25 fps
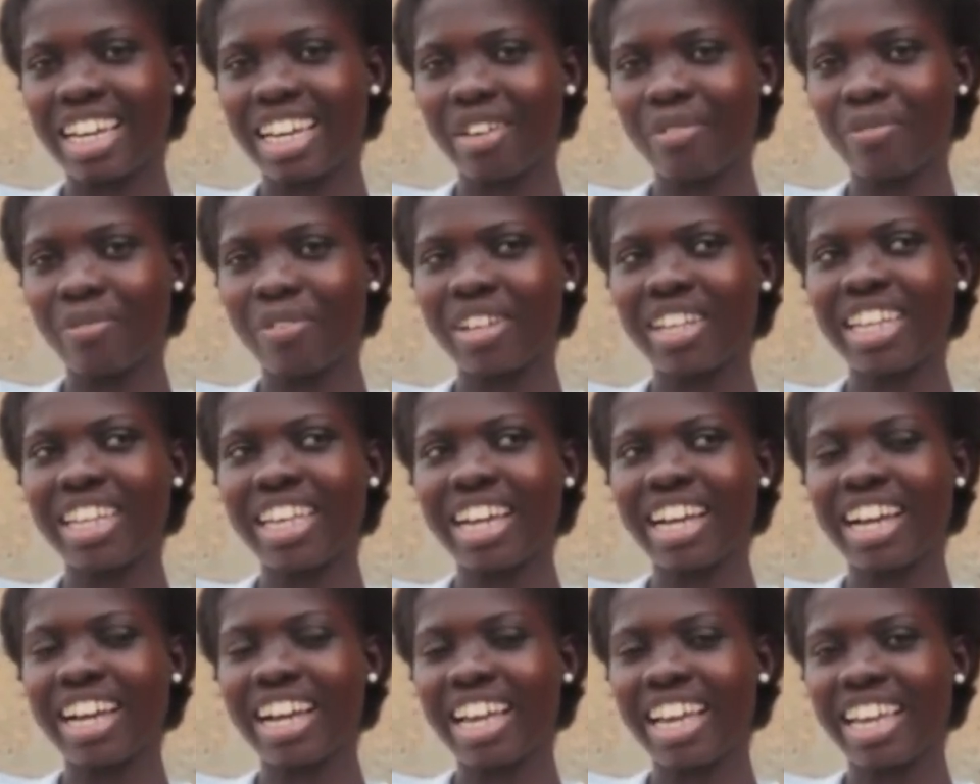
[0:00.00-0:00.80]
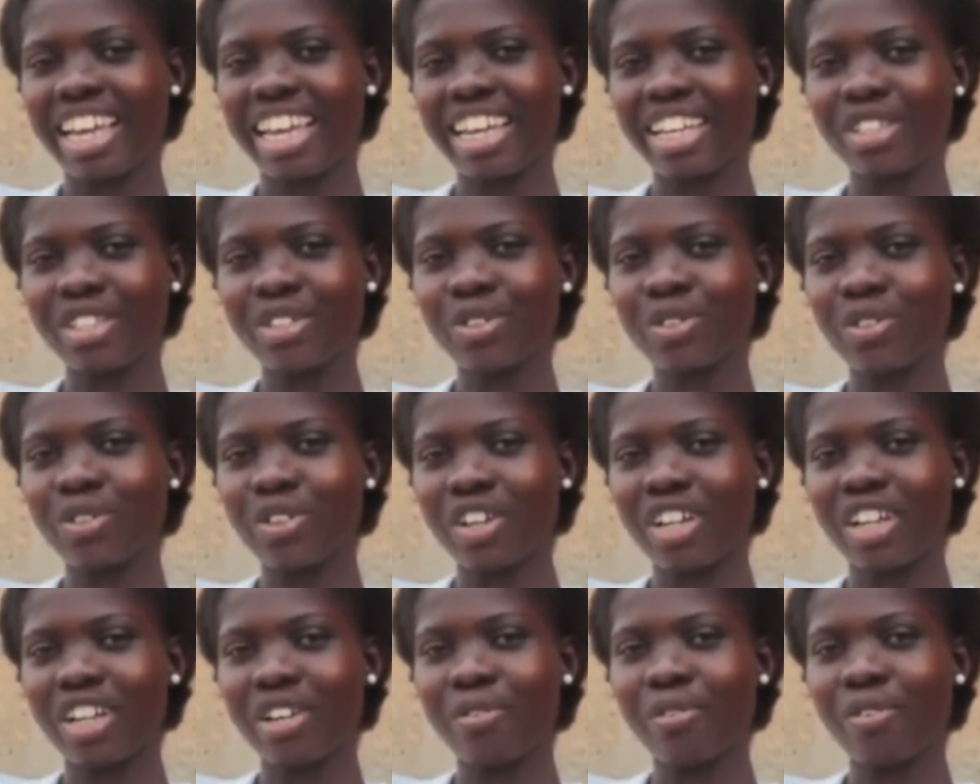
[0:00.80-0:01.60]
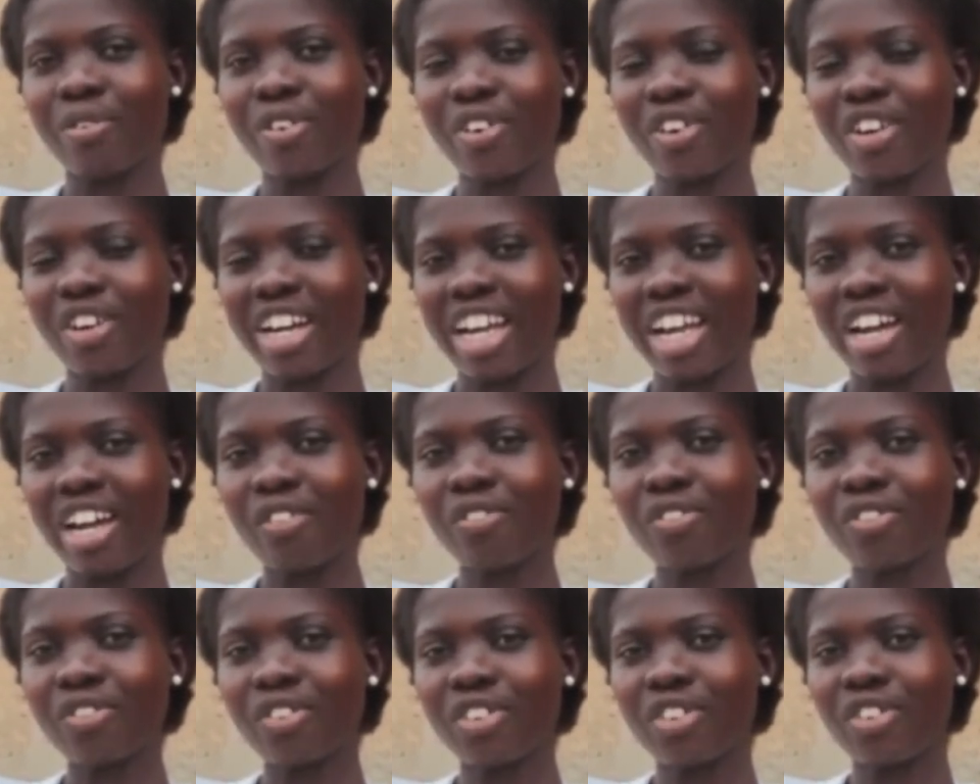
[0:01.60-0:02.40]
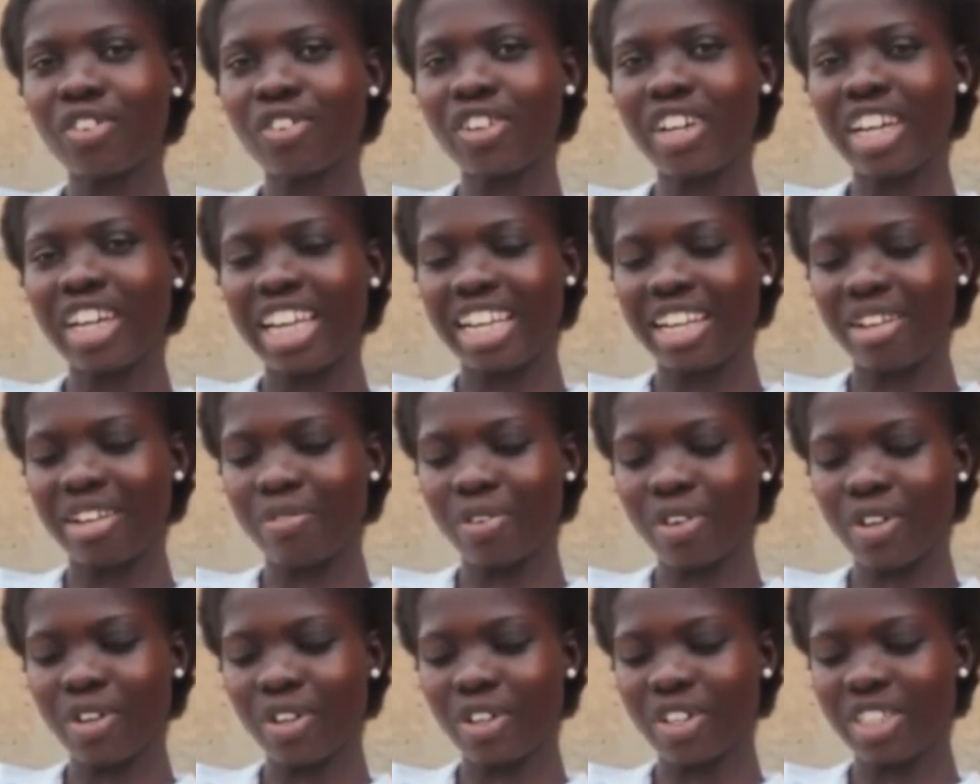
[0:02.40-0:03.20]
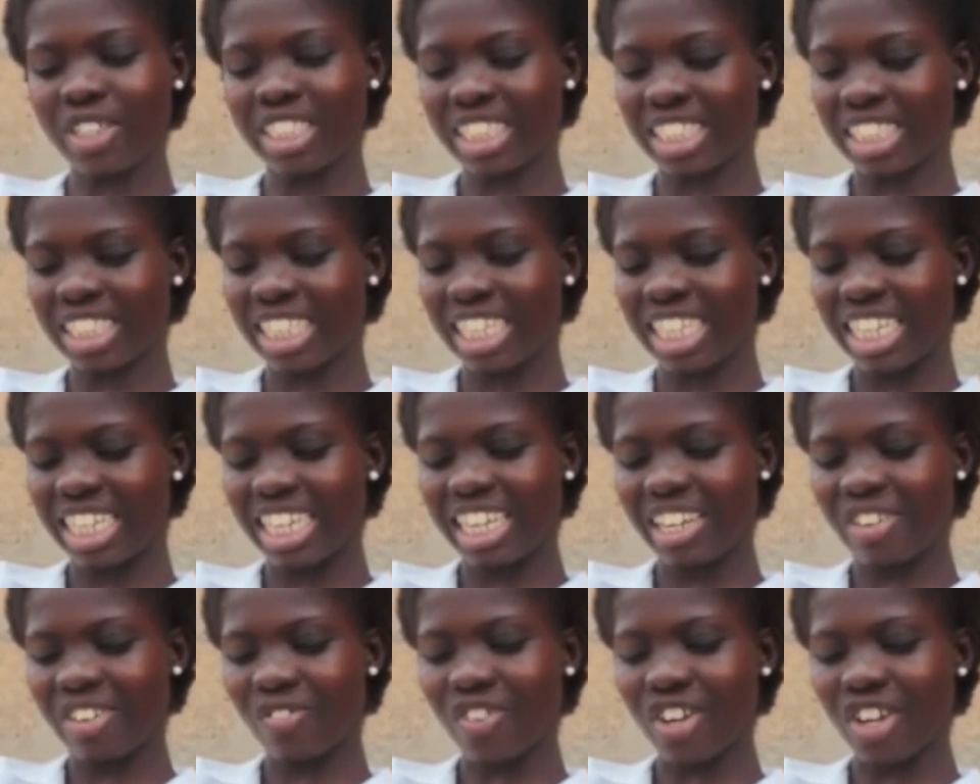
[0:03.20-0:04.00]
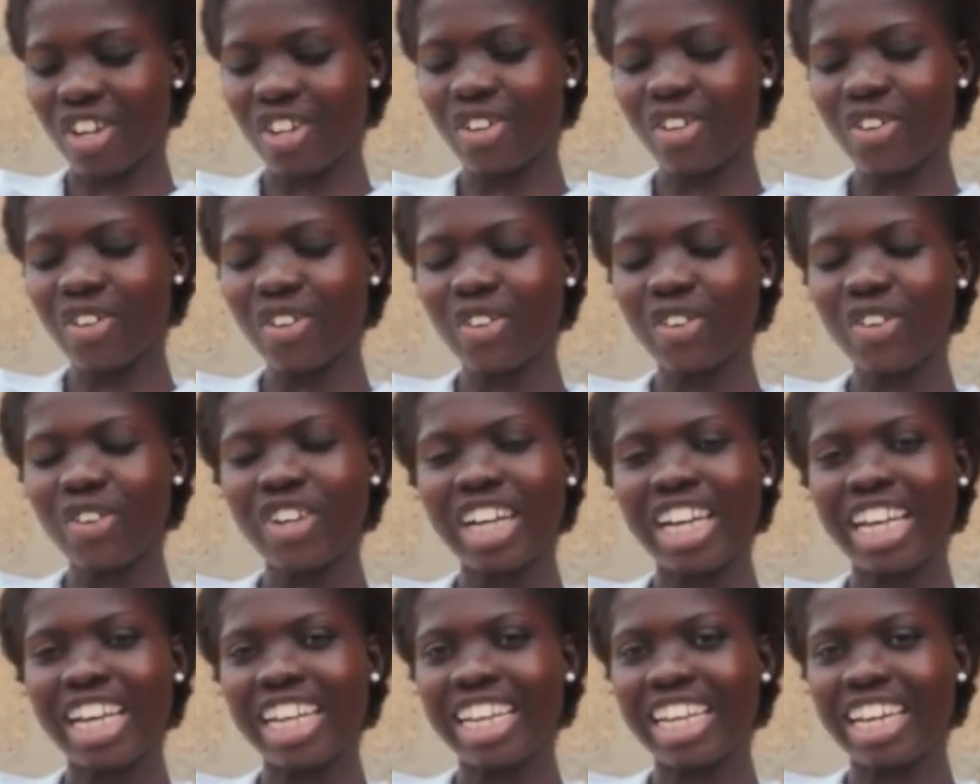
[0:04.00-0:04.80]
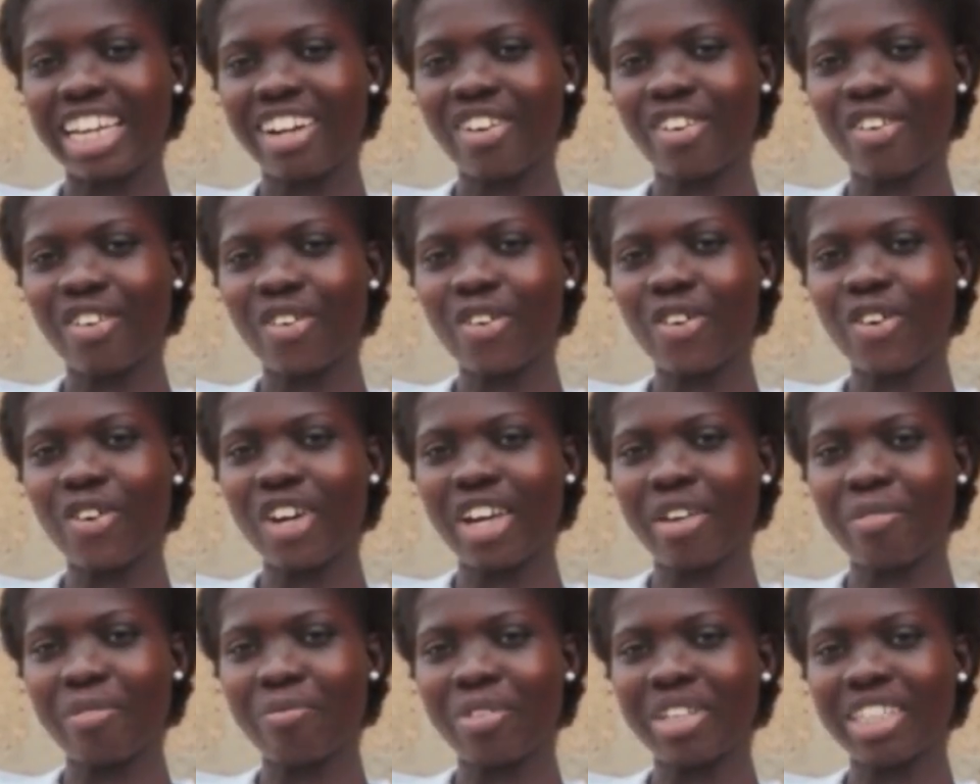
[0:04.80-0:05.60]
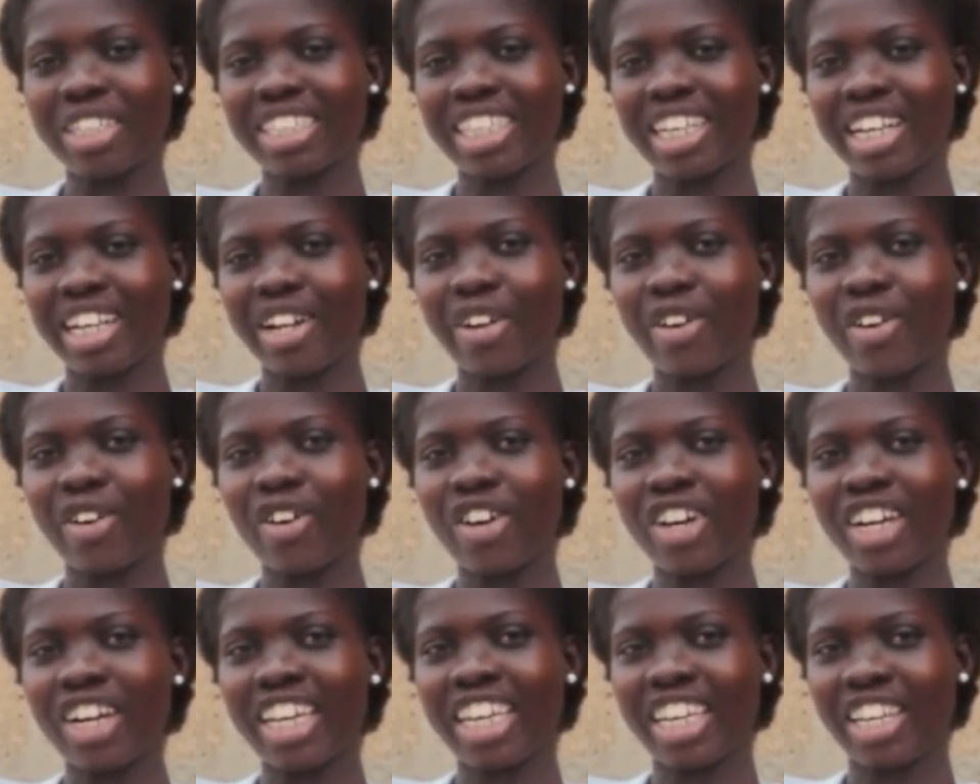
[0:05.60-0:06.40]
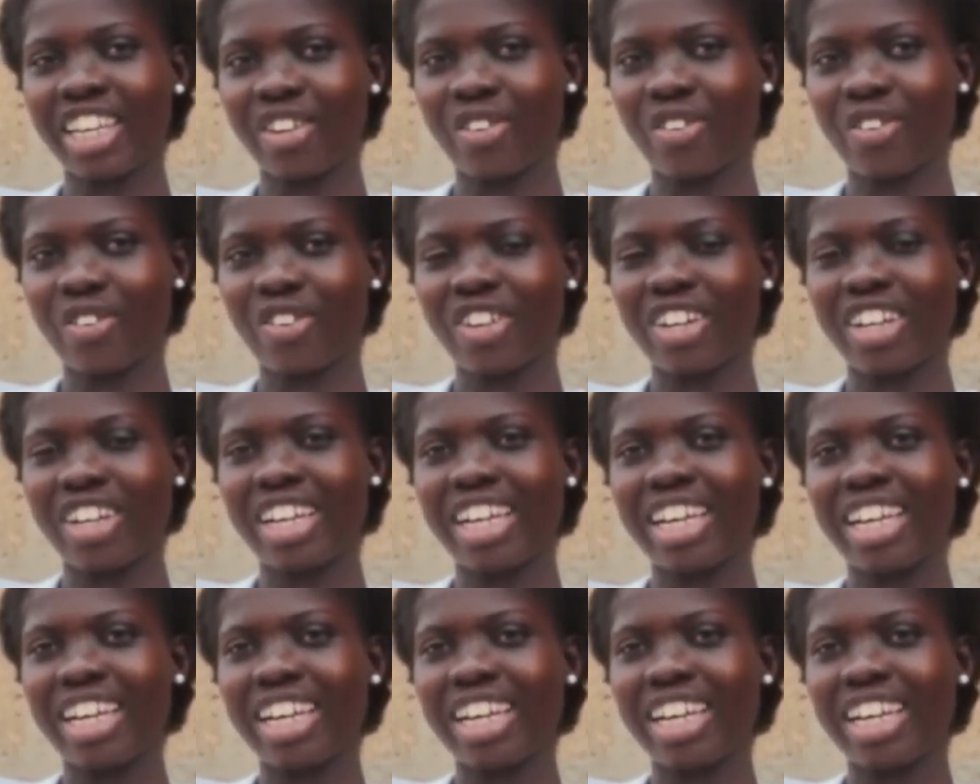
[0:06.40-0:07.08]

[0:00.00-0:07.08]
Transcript: I pick the car, I get to Koleb. I have to go early because if I don't go early, I'll go and meet a long queue.